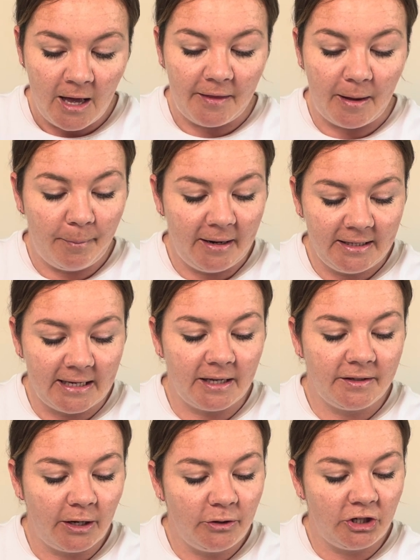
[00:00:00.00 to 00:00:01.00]
The Implicit
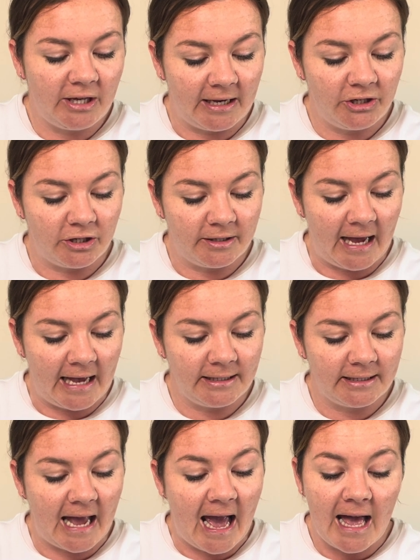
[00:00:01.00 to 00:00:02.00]
Association
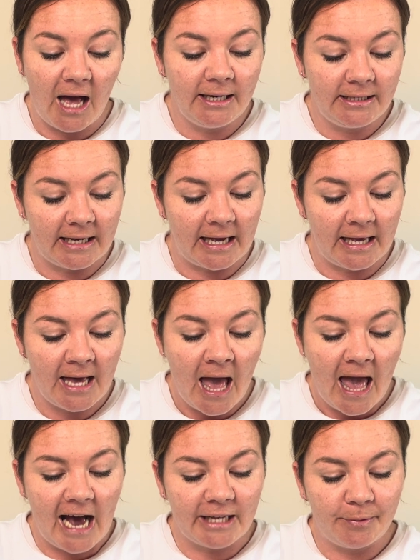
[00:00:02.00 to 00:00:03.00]
Test, AIT,
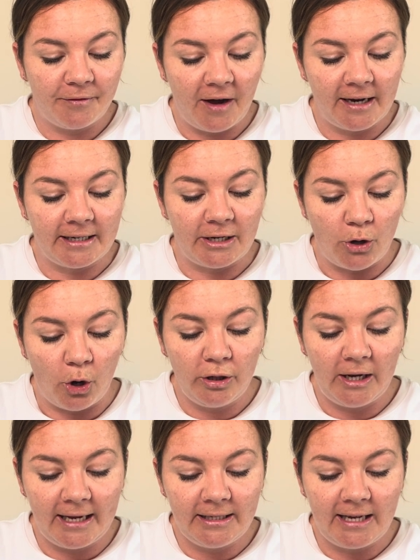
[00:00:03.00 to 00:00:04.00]
has provided an
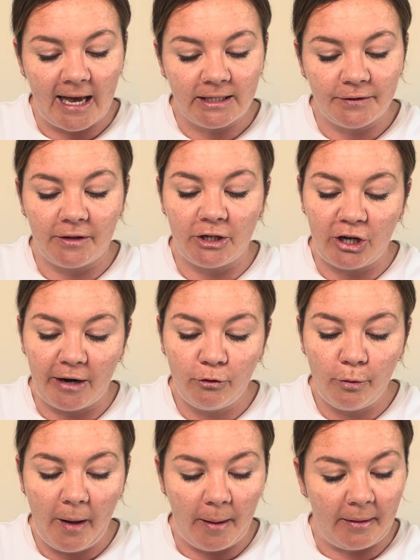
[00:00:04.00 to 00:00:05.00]
online test for the general
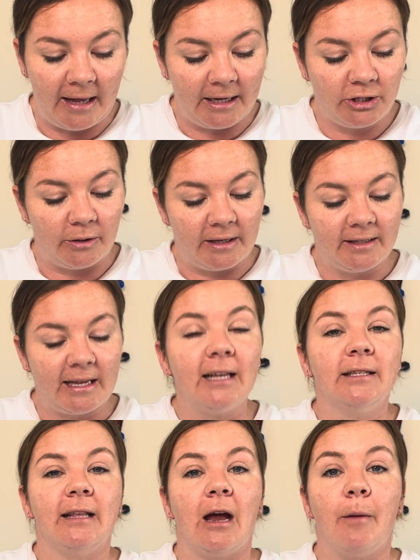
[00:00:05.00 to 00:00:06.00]
public to
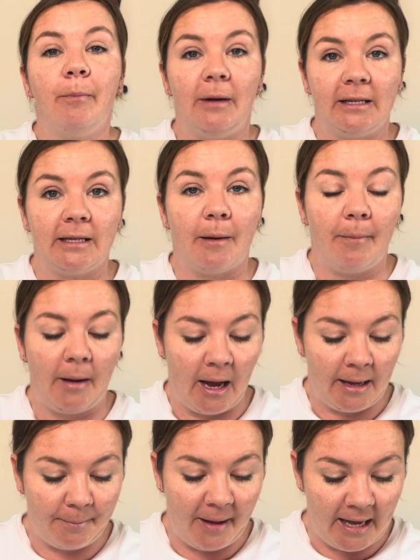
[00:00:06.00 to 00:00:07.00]
assess their implicit
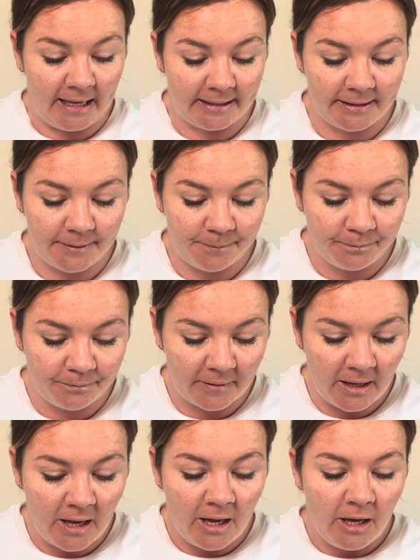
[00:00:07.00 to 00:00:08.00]
bias.
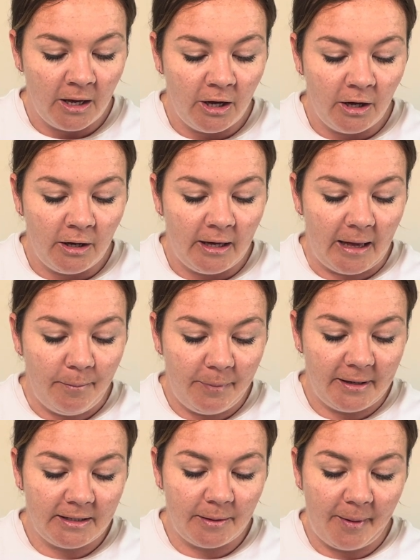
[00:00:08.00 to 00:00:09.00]

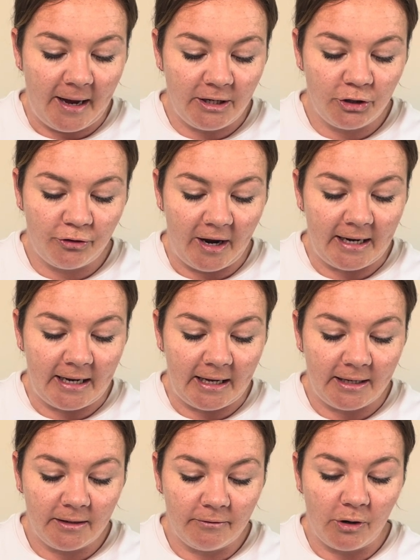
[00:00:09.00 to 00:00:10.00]
Implicit bias
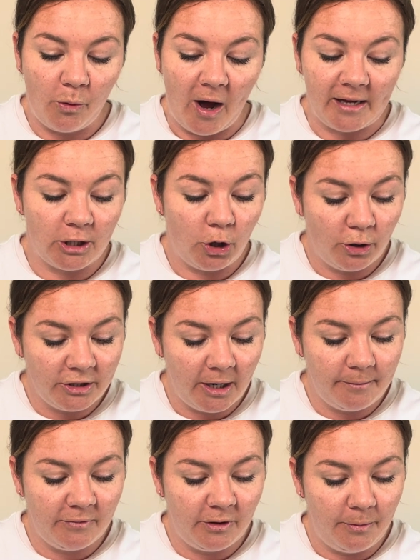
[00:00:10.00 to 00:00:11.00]
training requires
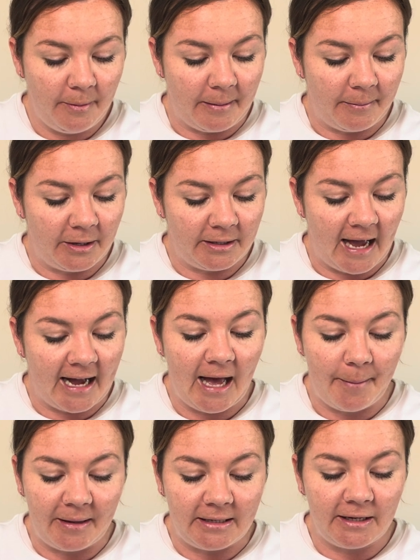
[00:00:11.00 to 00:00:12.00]
long-term commitment and
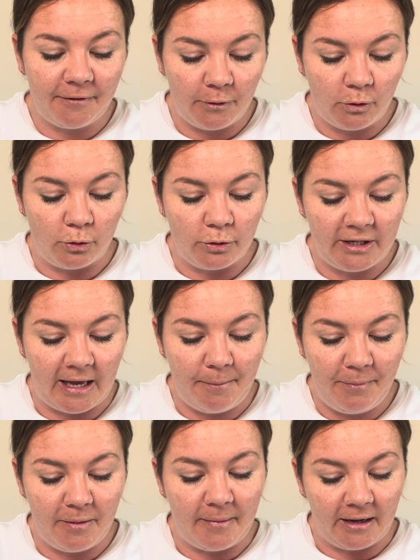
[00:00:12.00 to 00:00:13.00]
can be difficult to
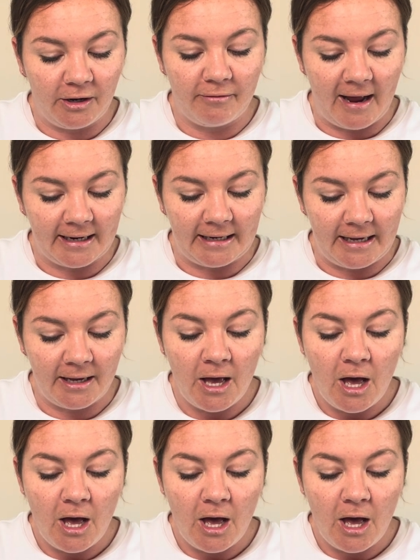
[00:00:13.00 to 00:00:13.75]
implement correctly,